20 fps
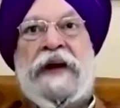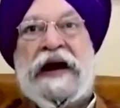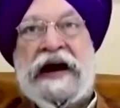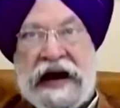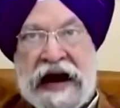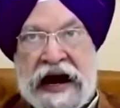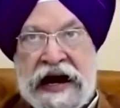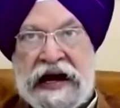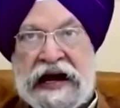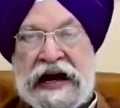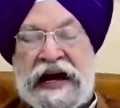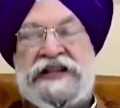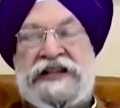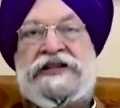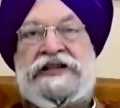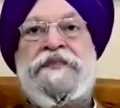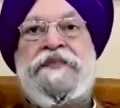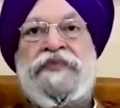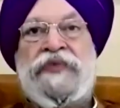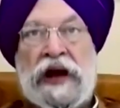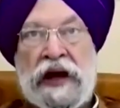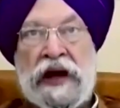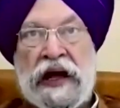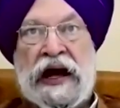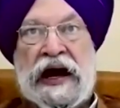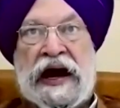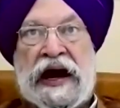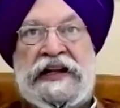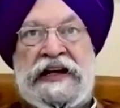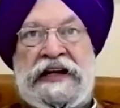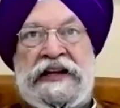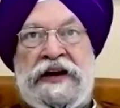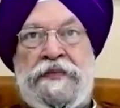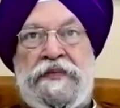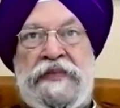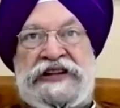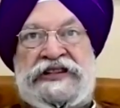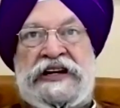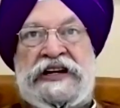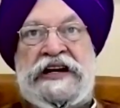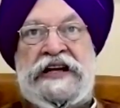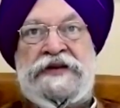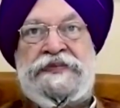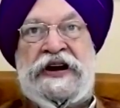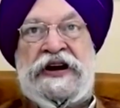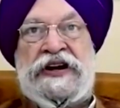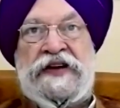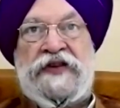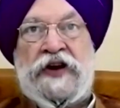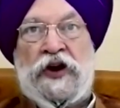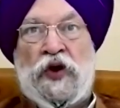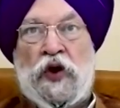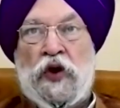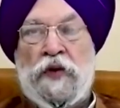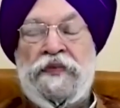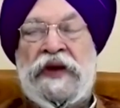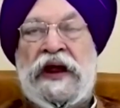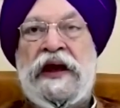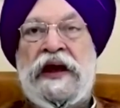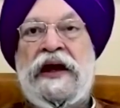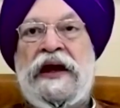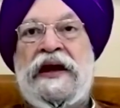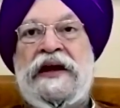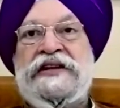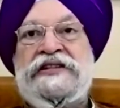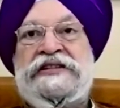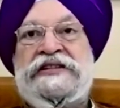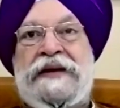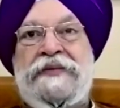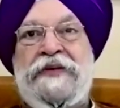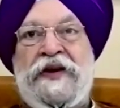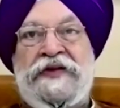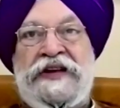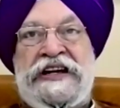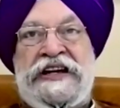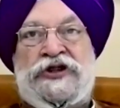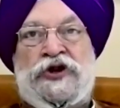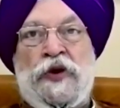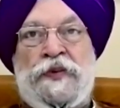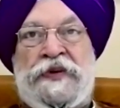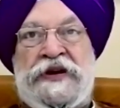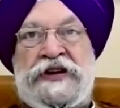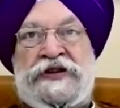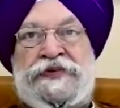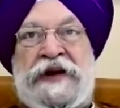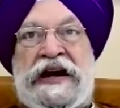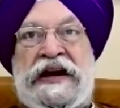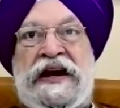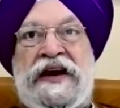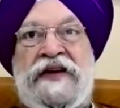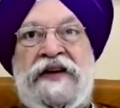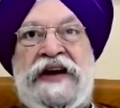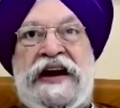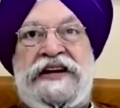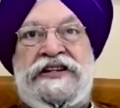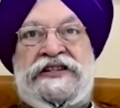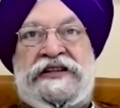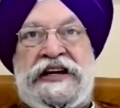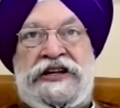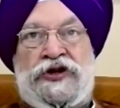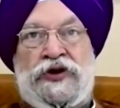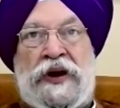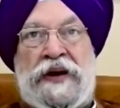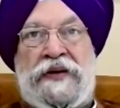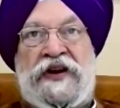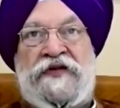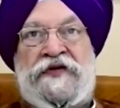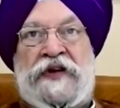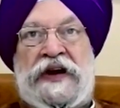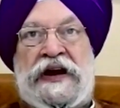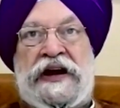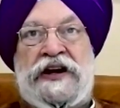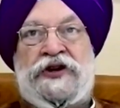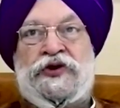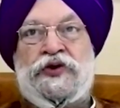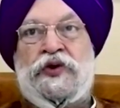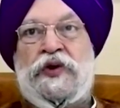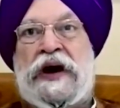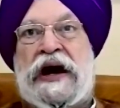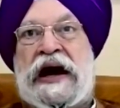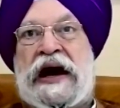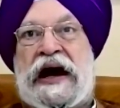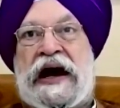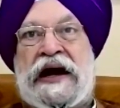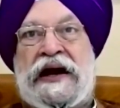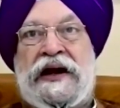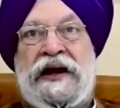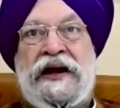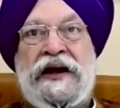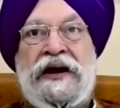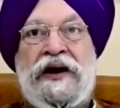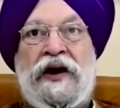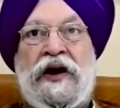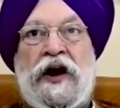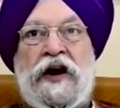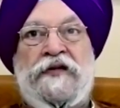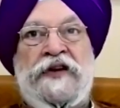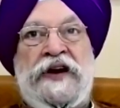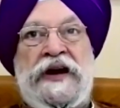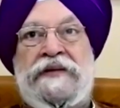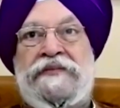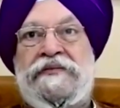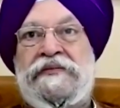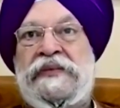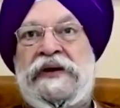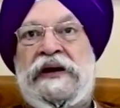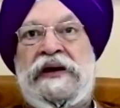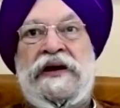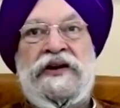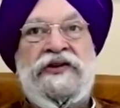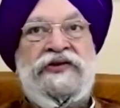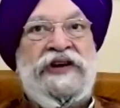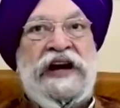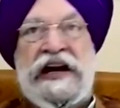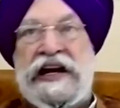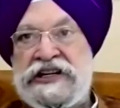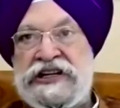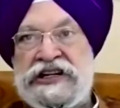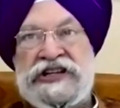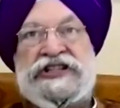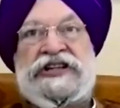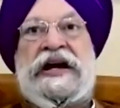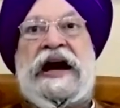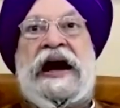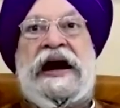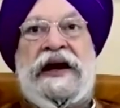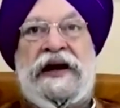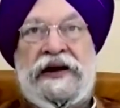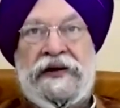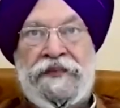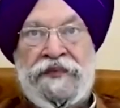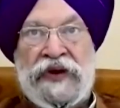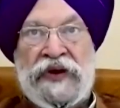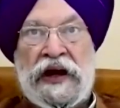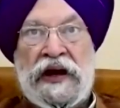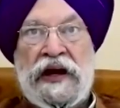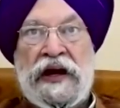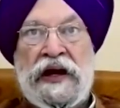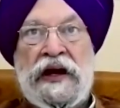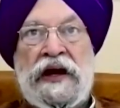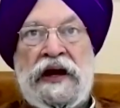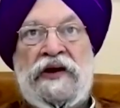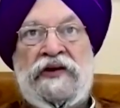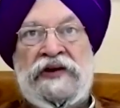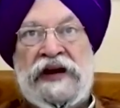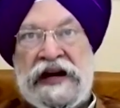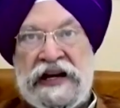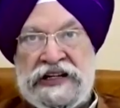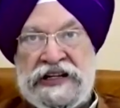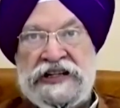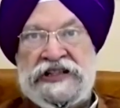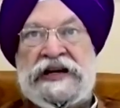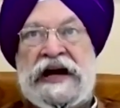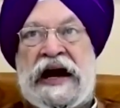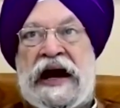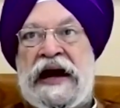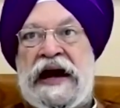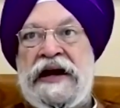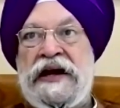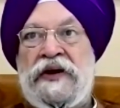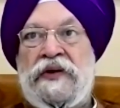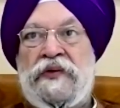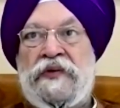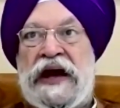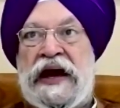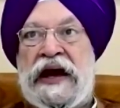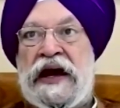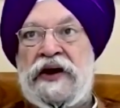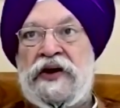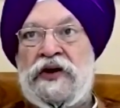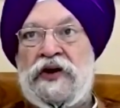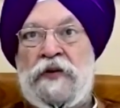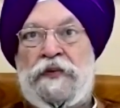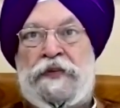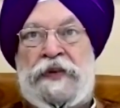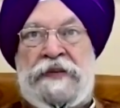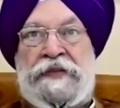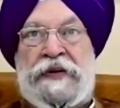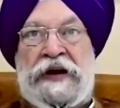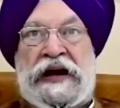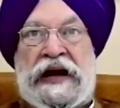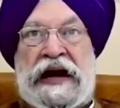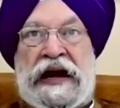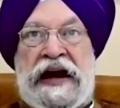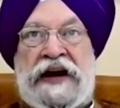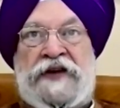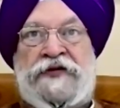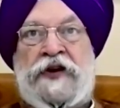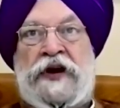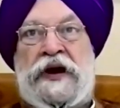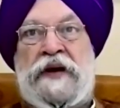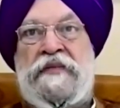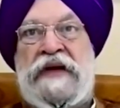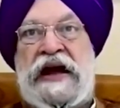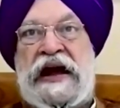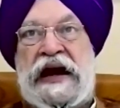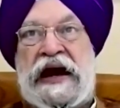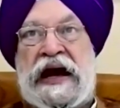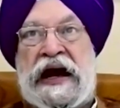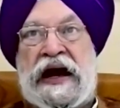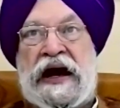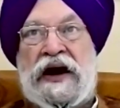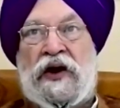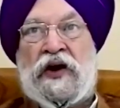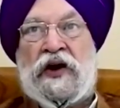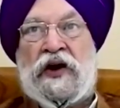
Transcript: But in any case, I think the message has been driven home. Some of these super spreader events that you are referring to are of a religious kind. Religious kind where, you know, people collect for a mela